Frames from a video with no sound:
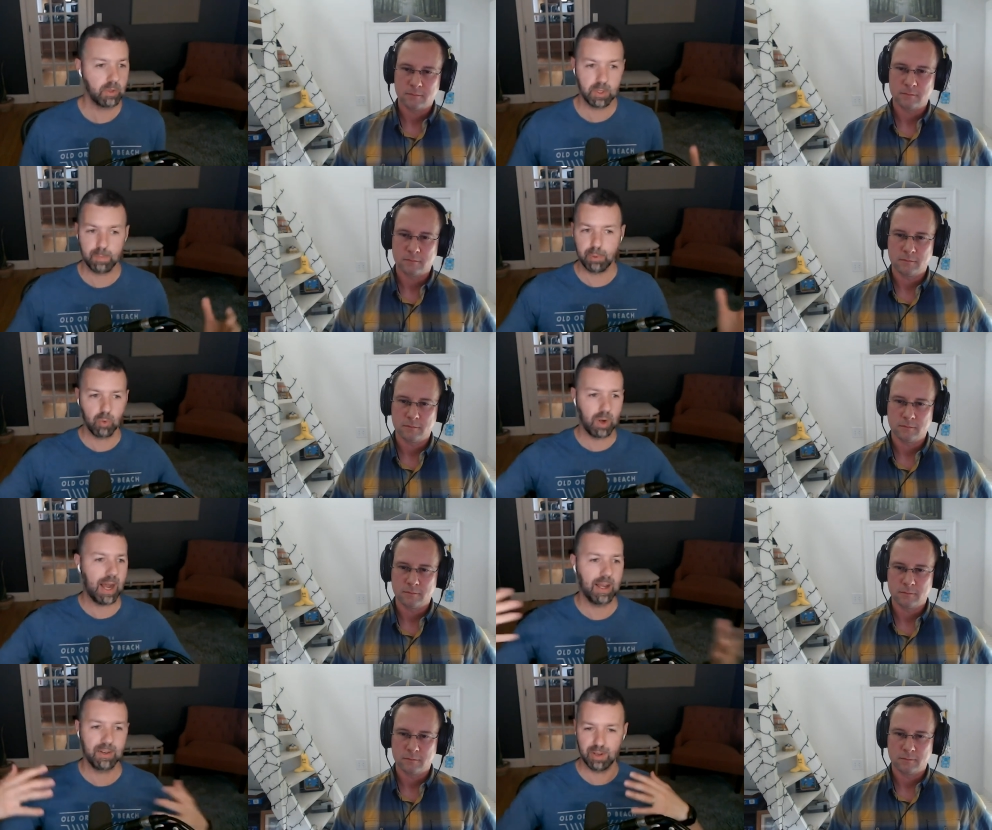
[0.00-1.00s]
Speaker 1: to just a
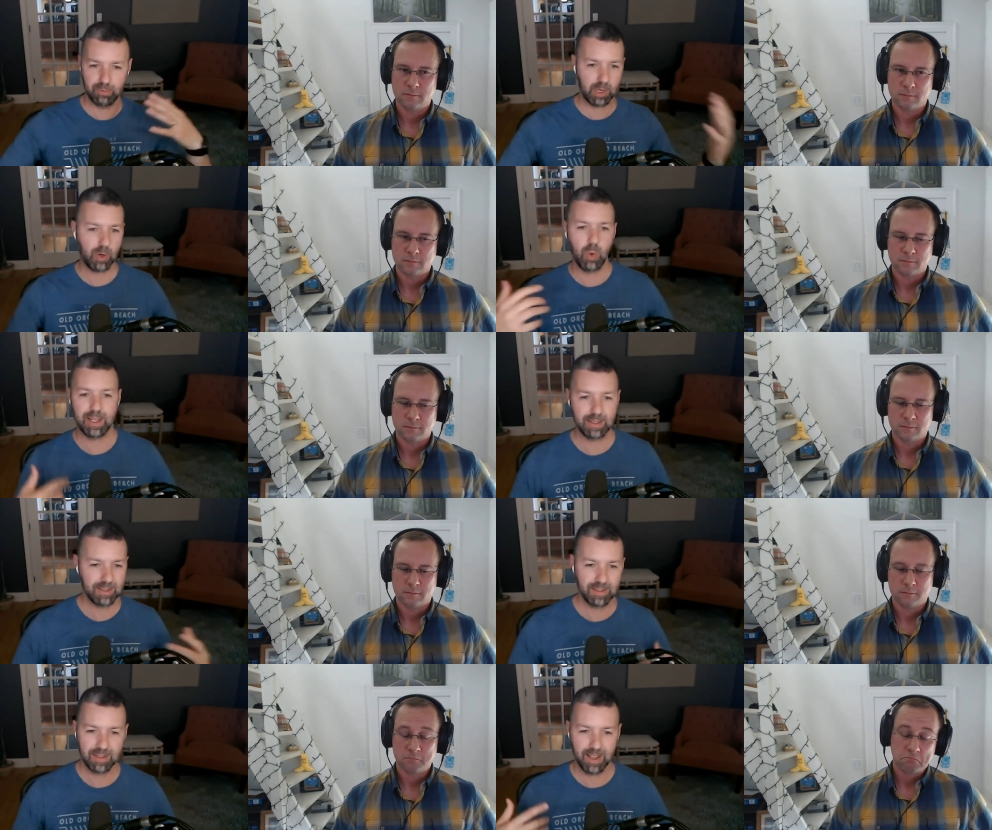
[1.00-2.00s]
barrage of
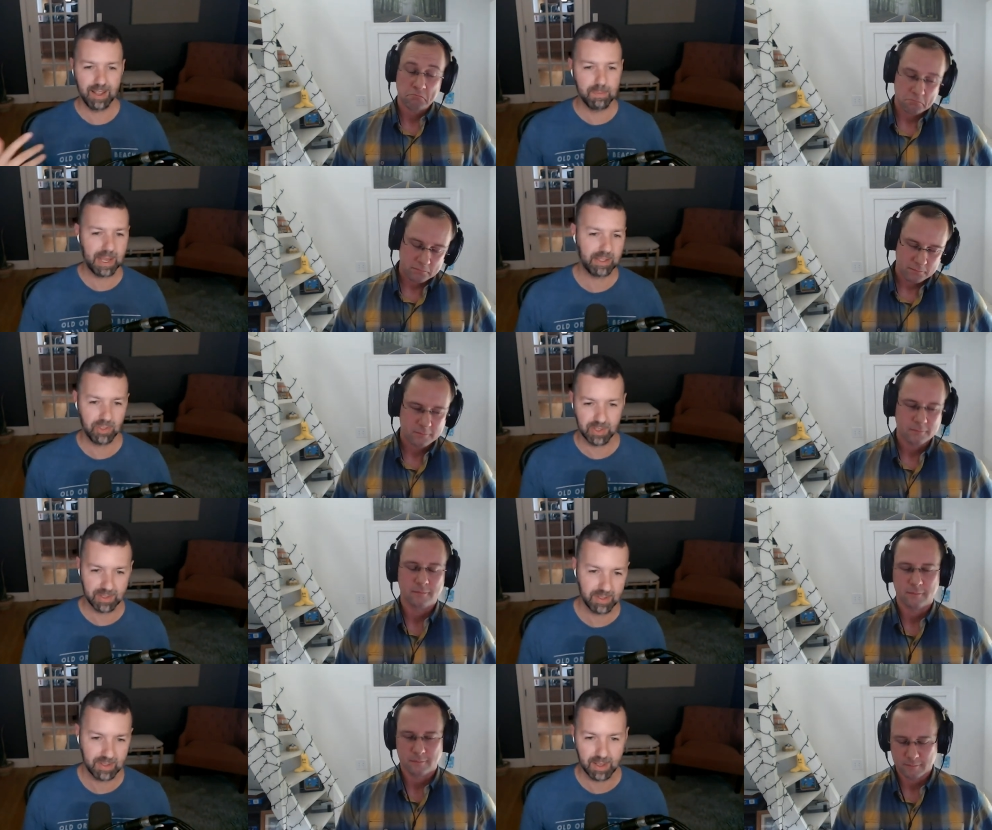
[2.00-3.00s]
requests and
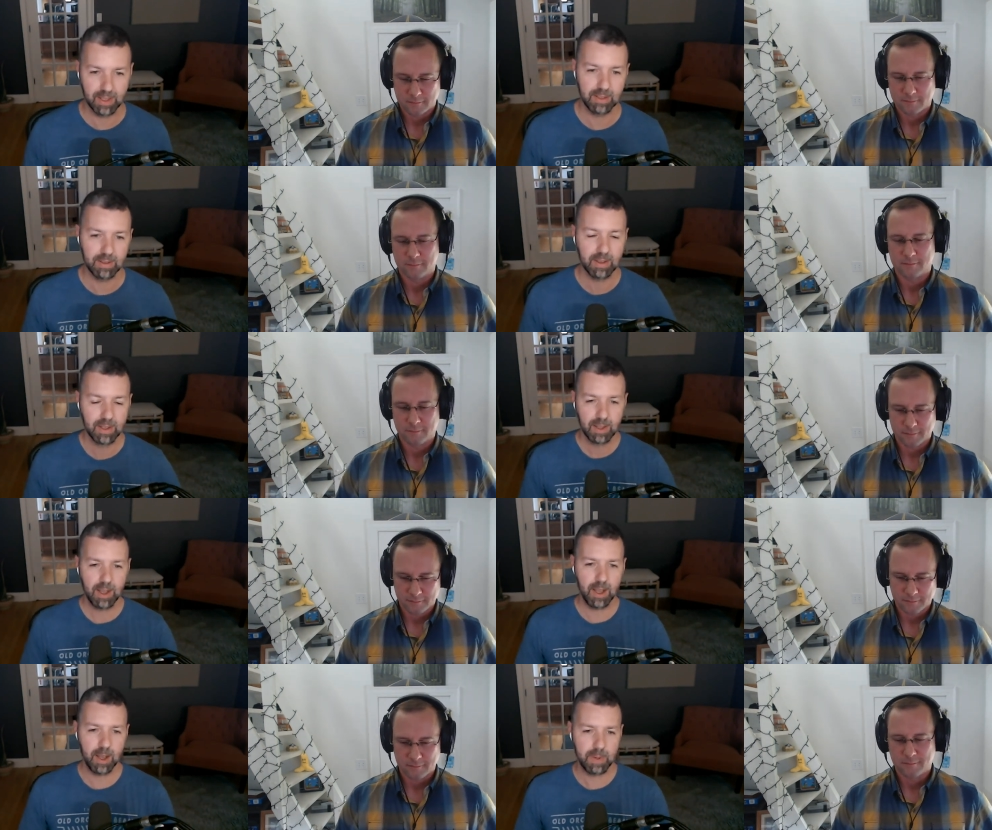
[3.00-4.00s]
messages and
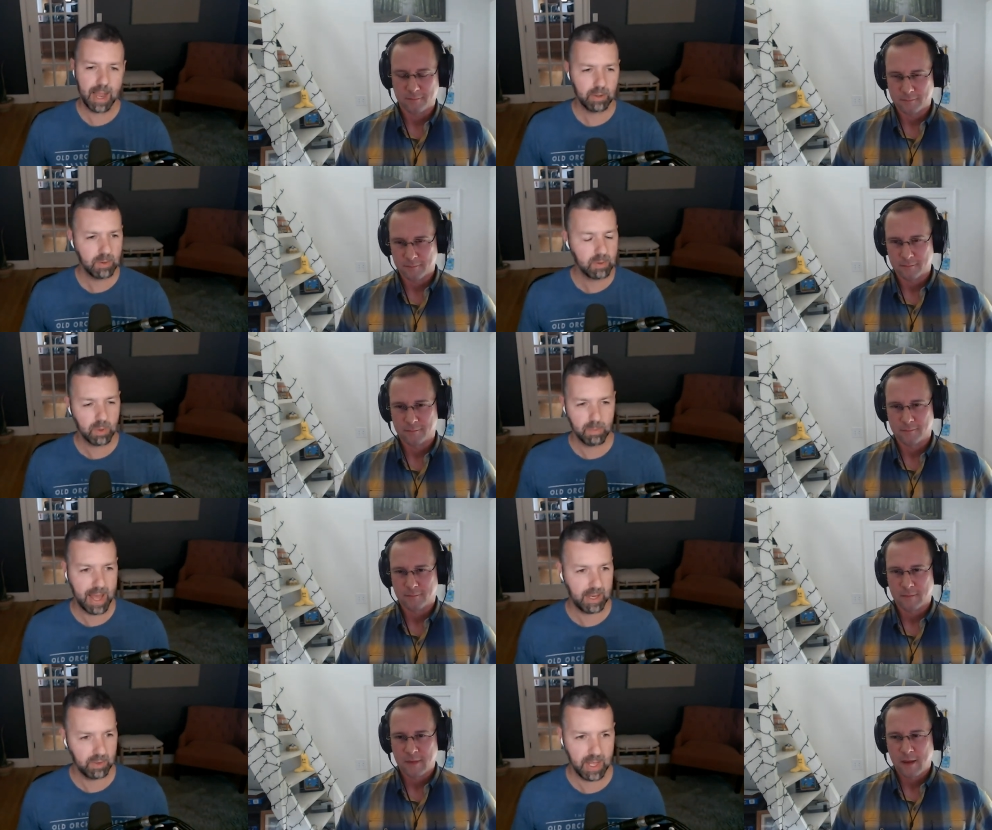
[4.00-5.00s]
um, how do you sort of
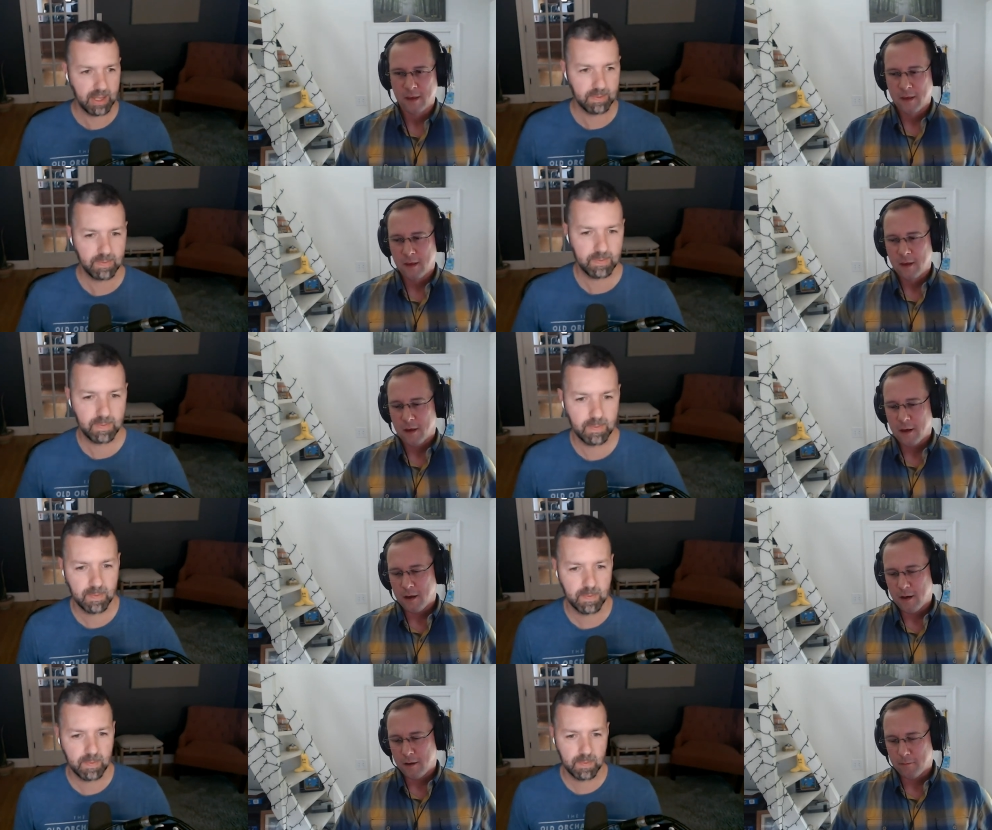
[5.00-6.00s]
manage that
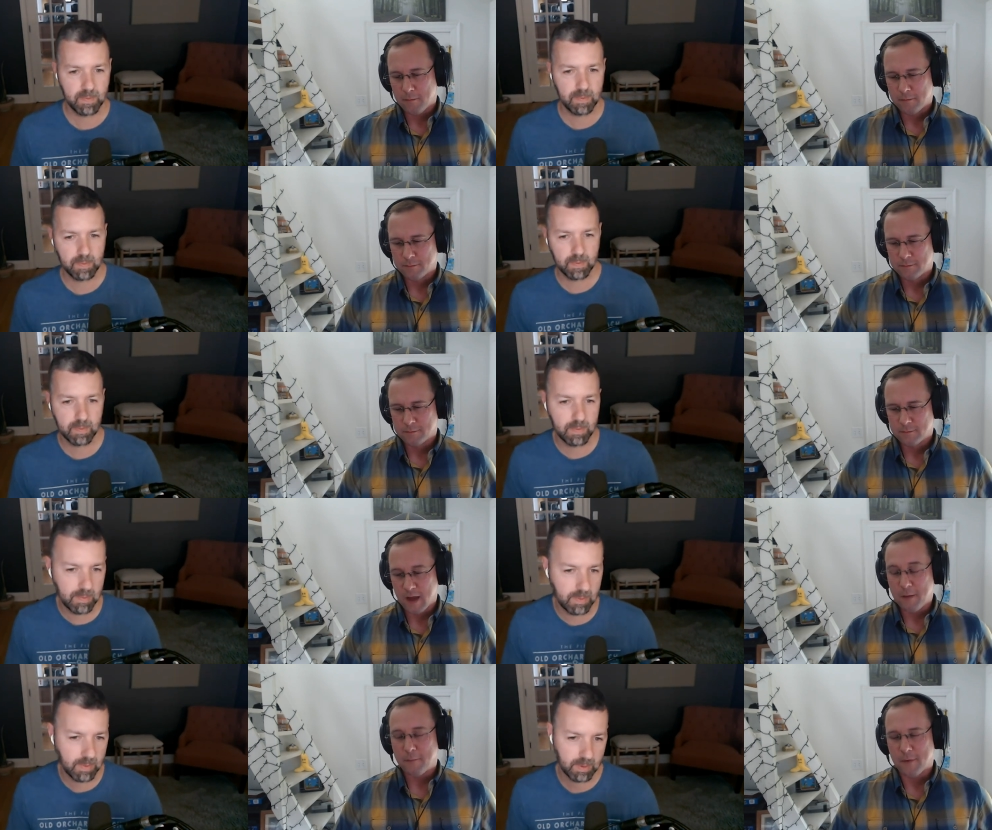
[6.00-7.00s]
Speaker 2: um,
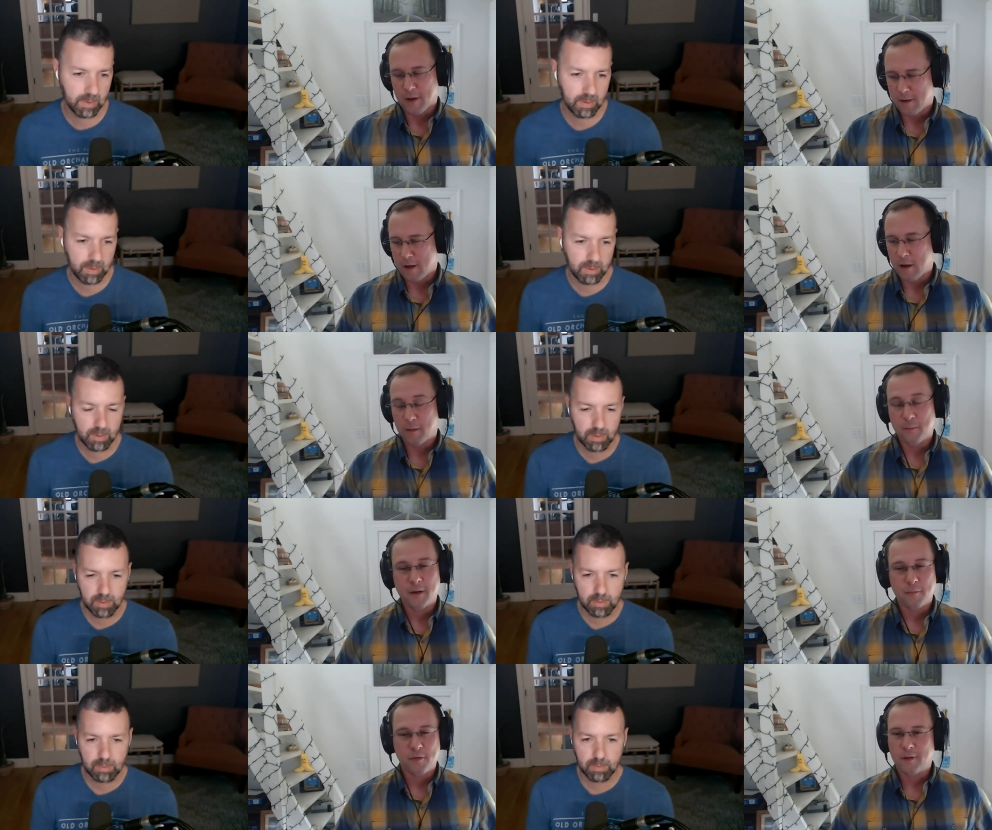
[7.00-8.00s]
i'm i'll
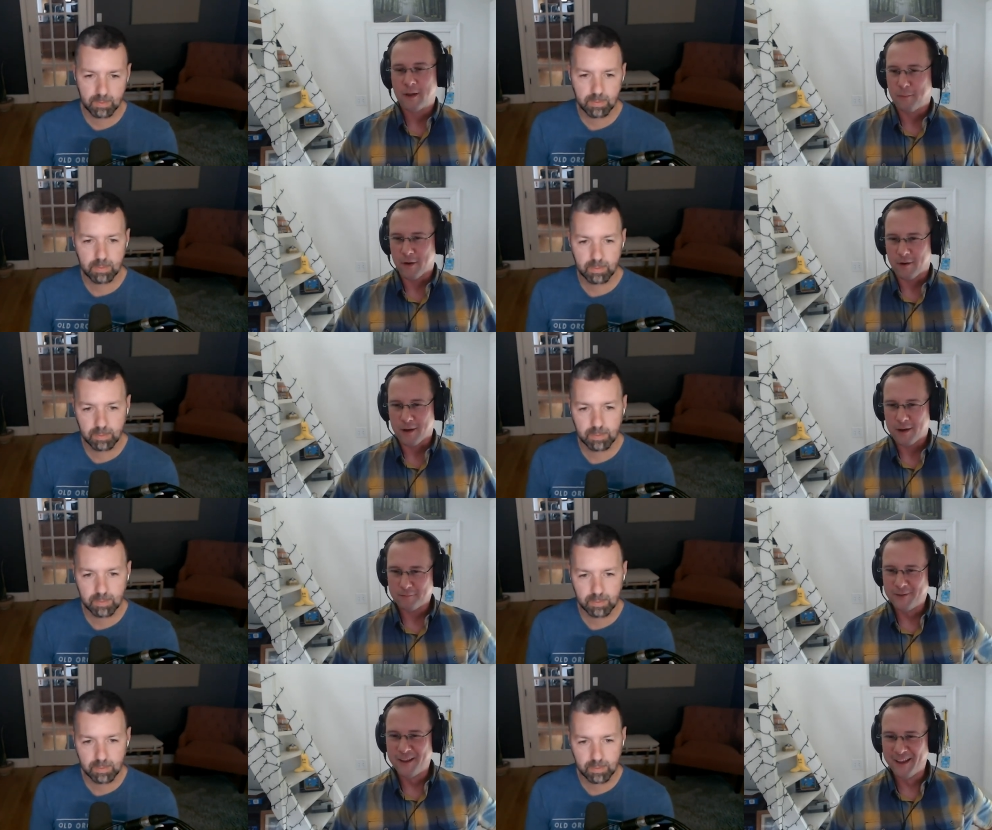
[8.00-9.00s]
admit i'm still getting better at
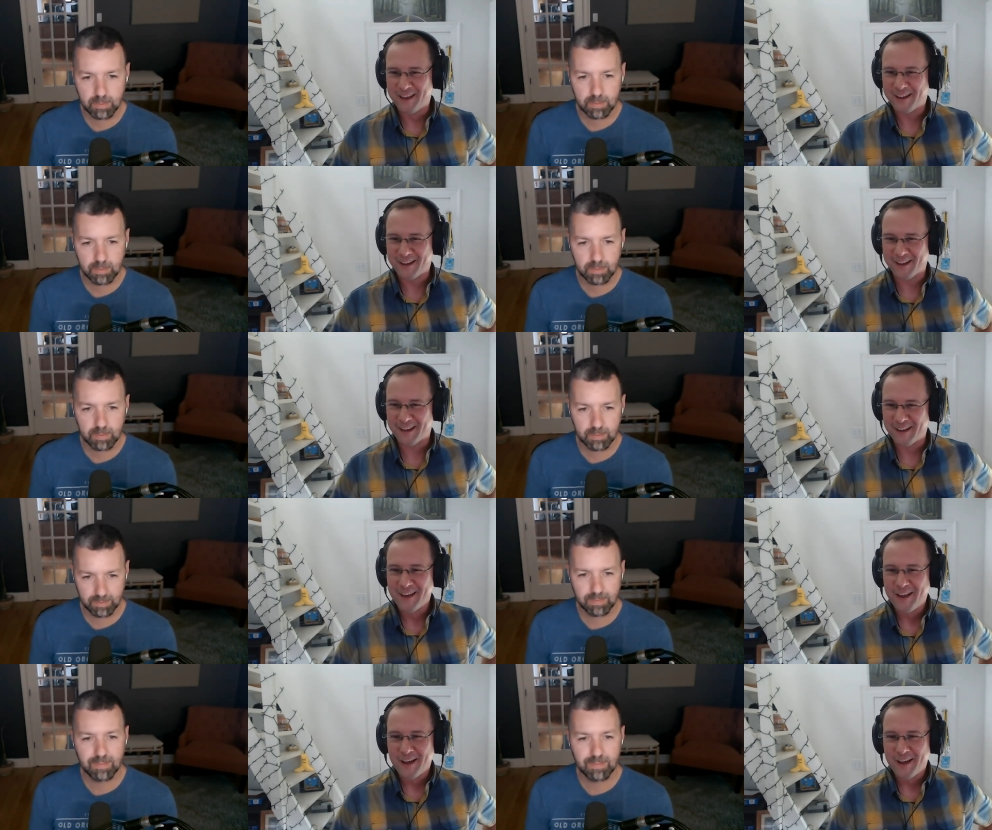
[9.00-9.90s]
it